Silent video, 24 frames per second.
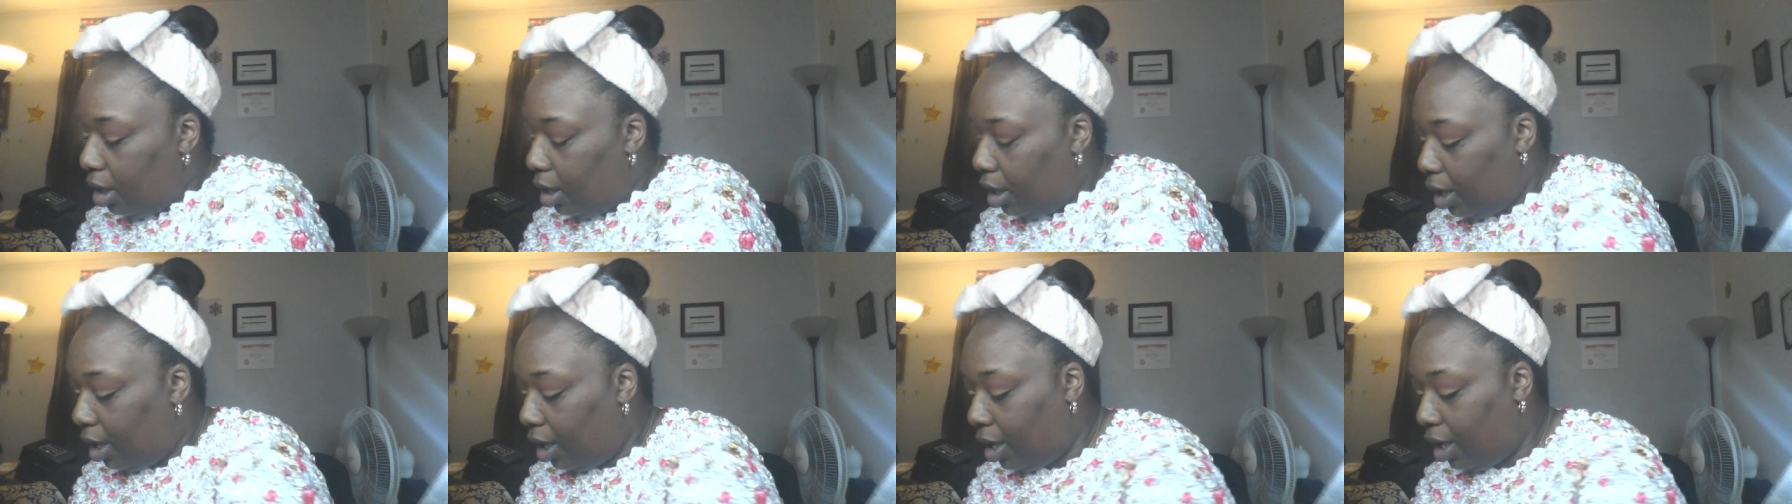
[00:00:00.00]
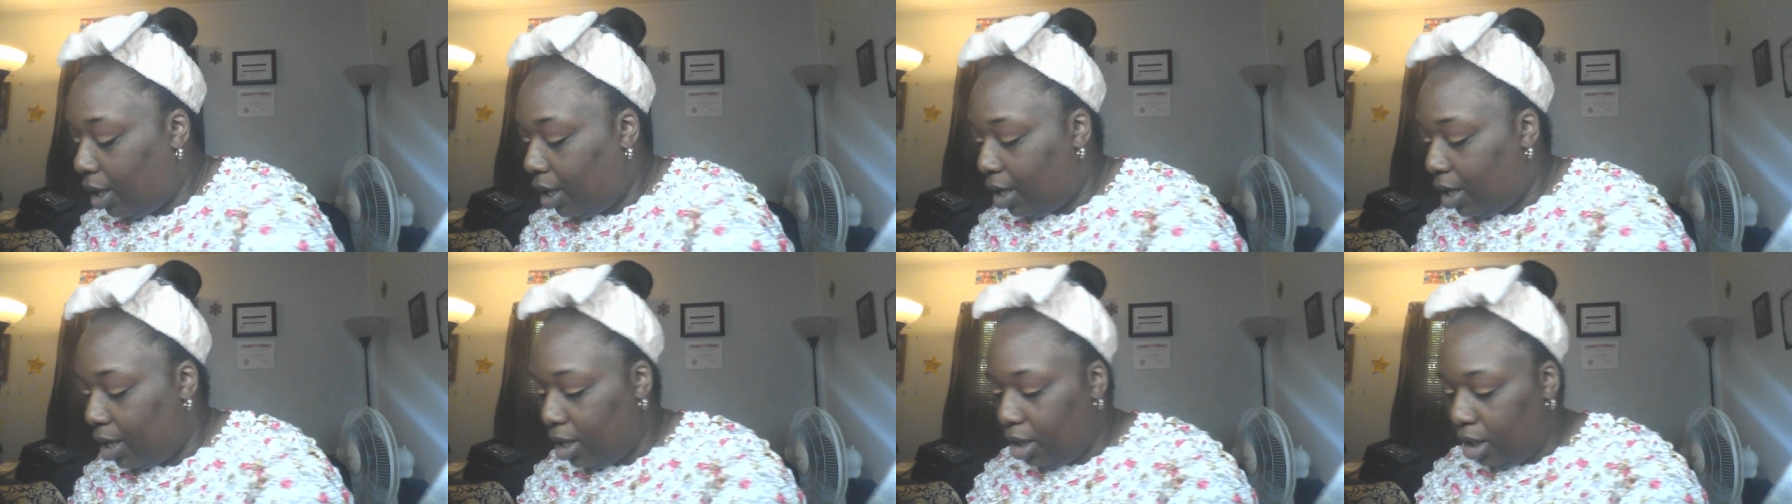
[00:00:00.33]

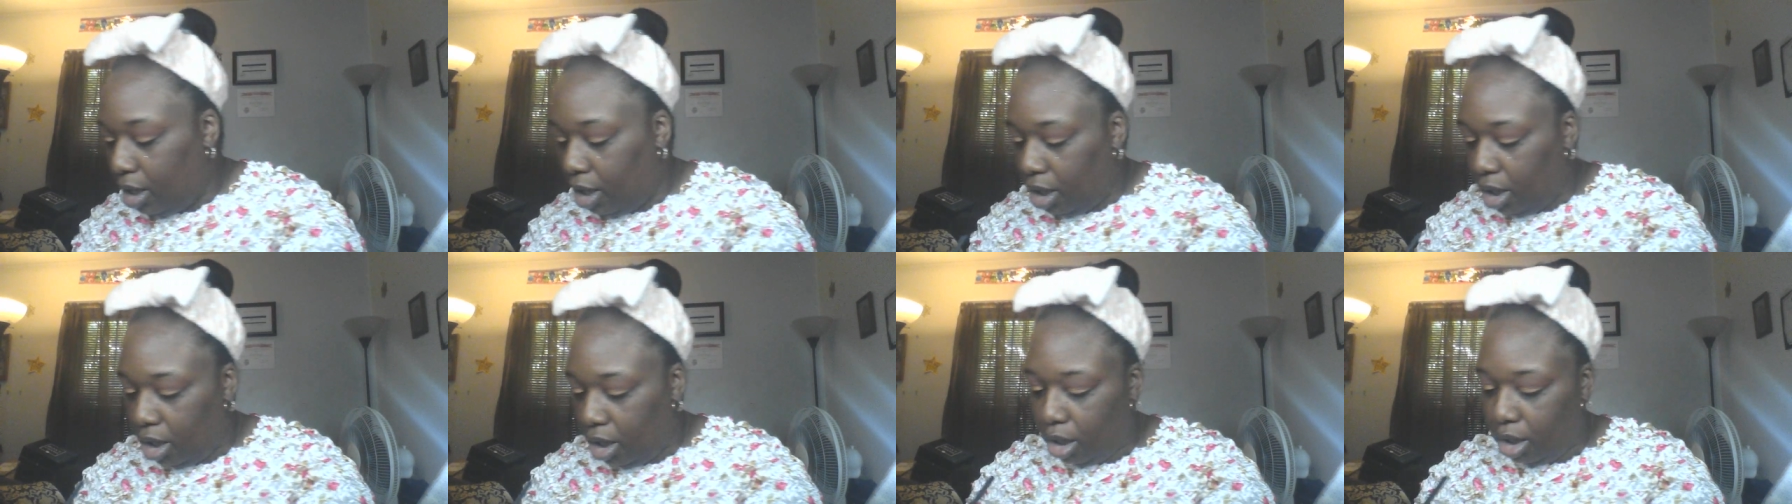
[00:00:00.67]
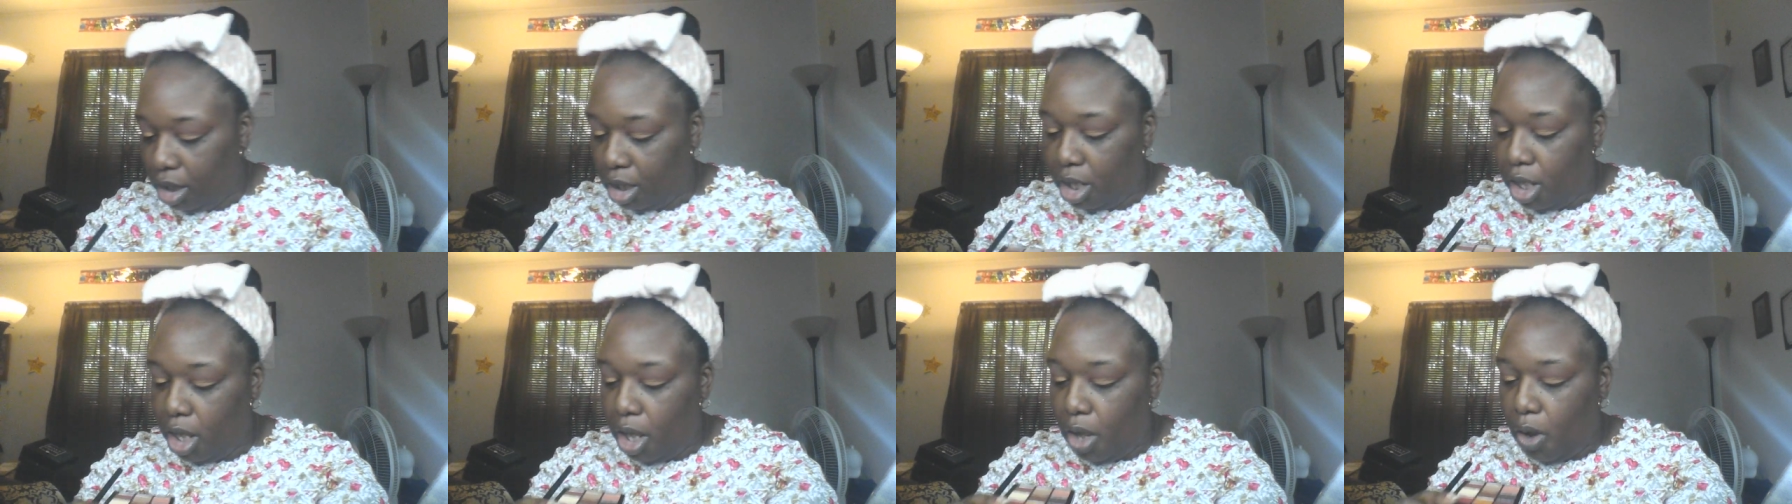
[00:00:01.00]
and
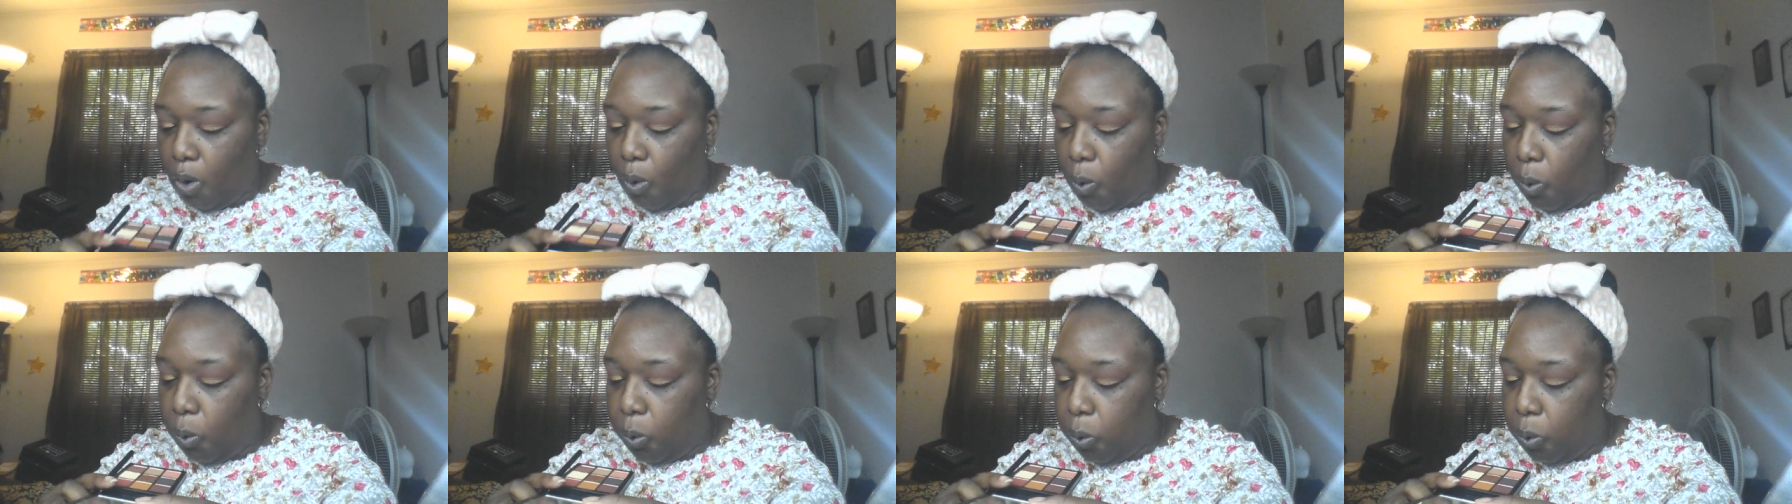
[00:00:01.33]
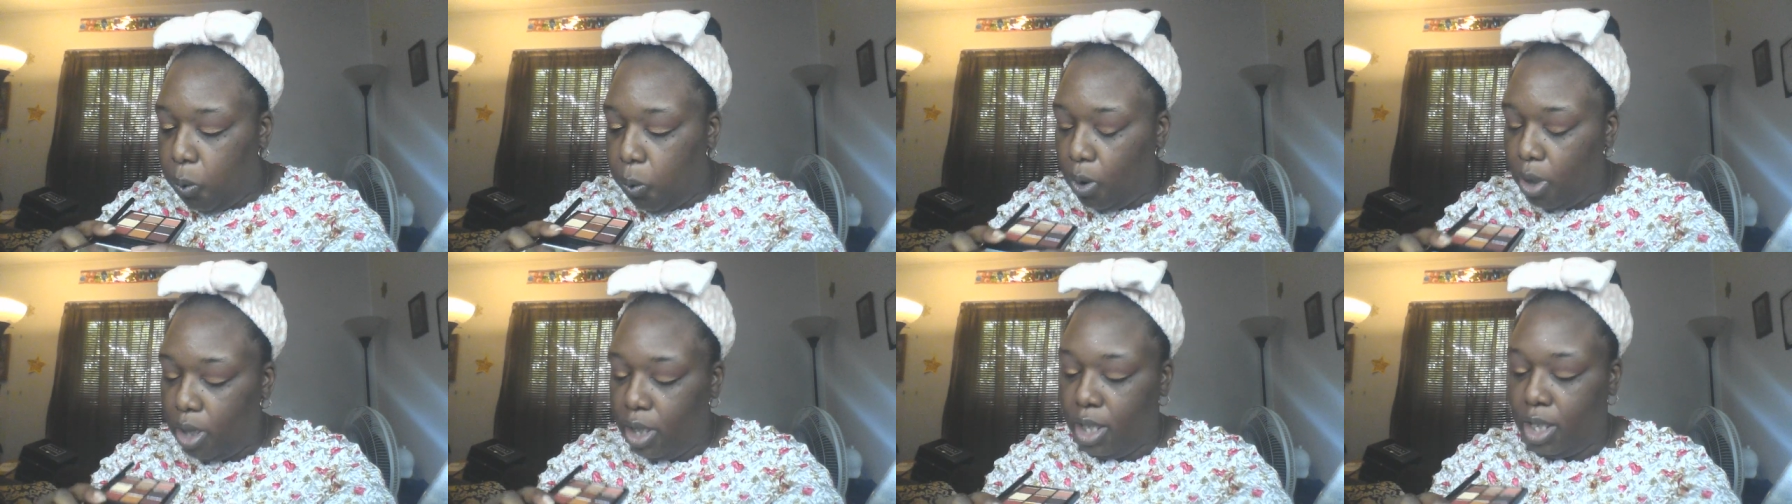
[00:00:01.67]

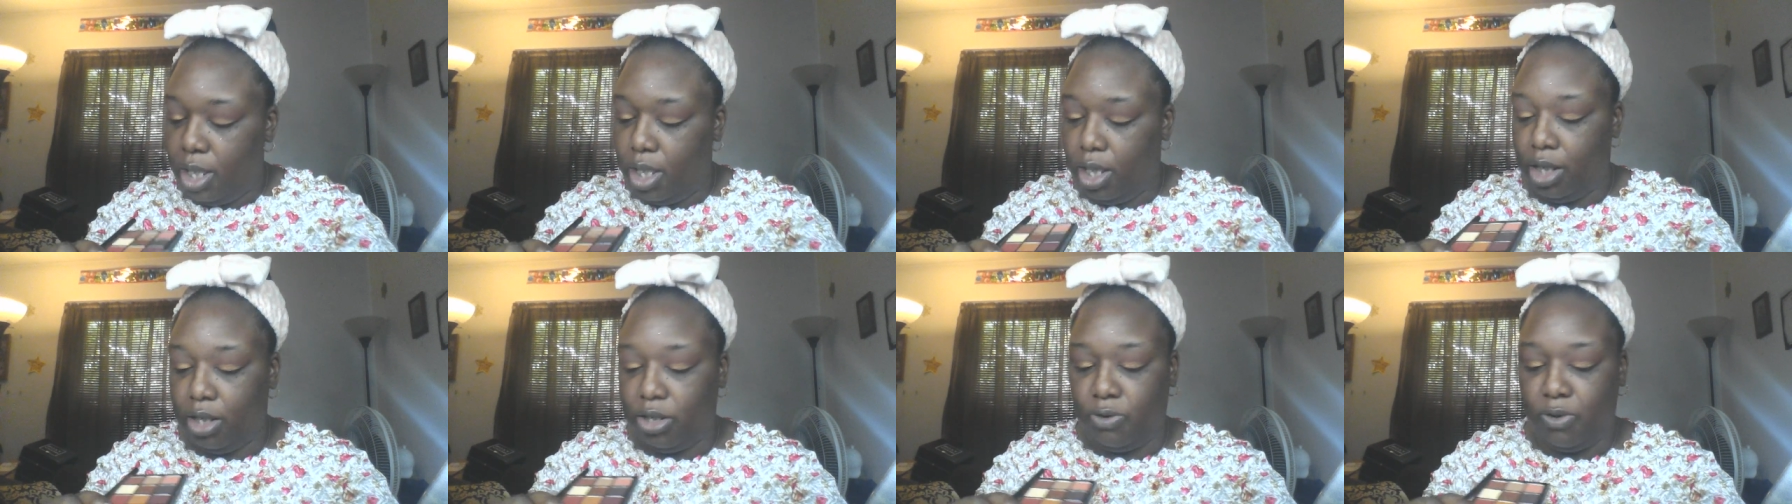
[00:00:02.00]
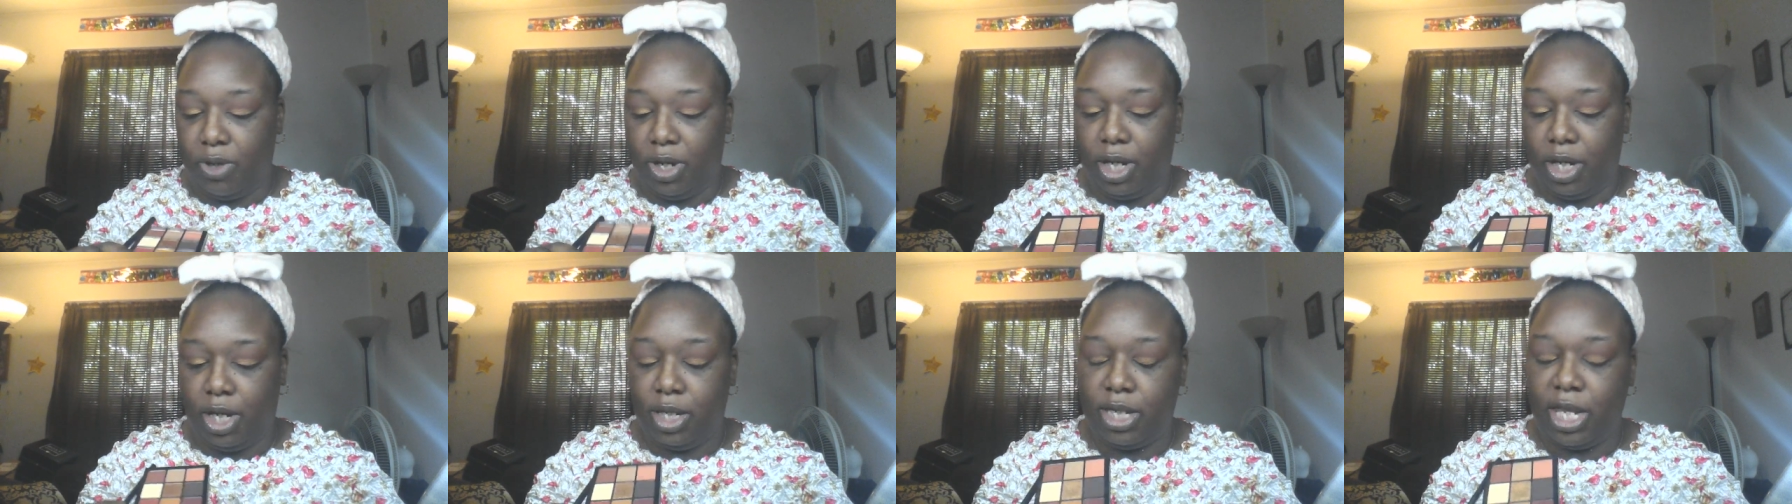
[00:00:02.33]
so it
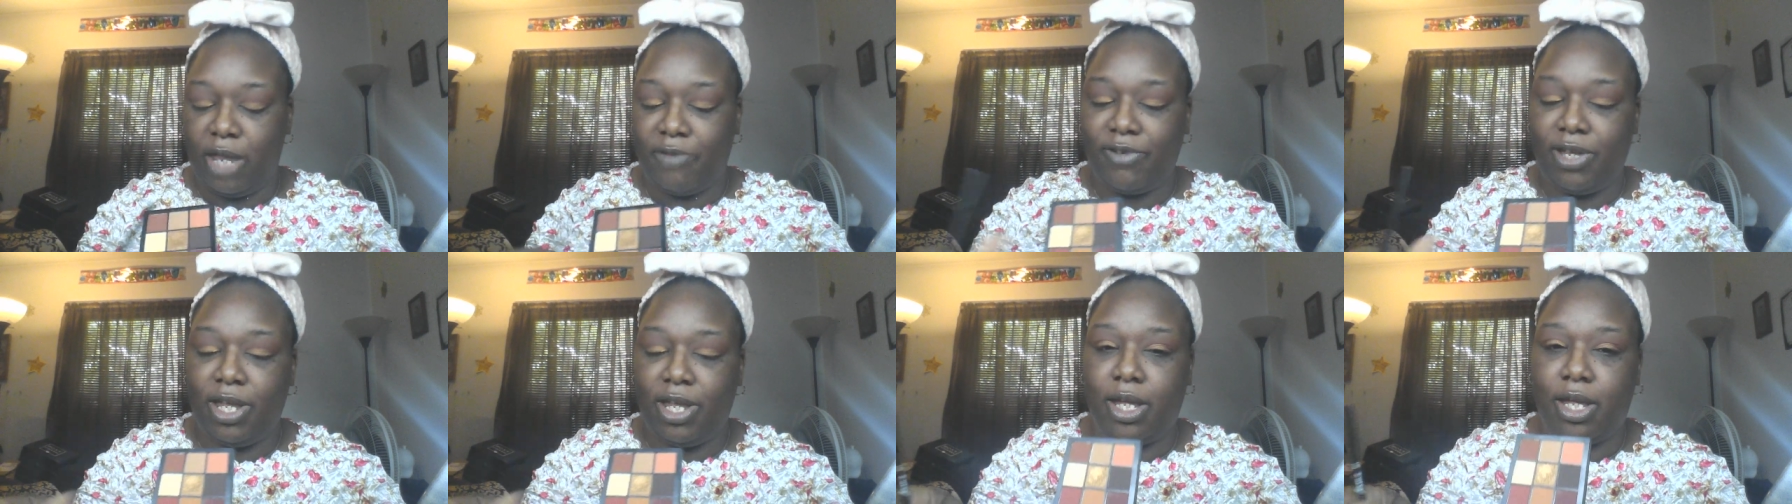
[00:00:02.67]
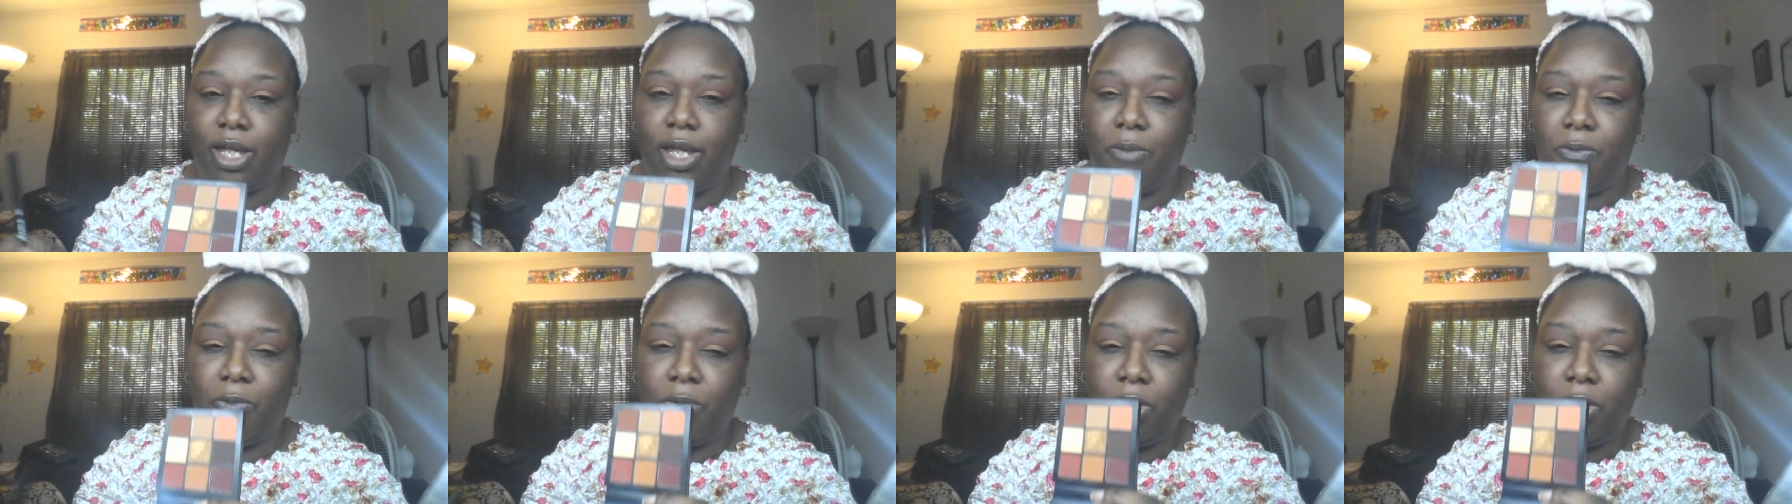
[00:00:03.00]
does have kick up.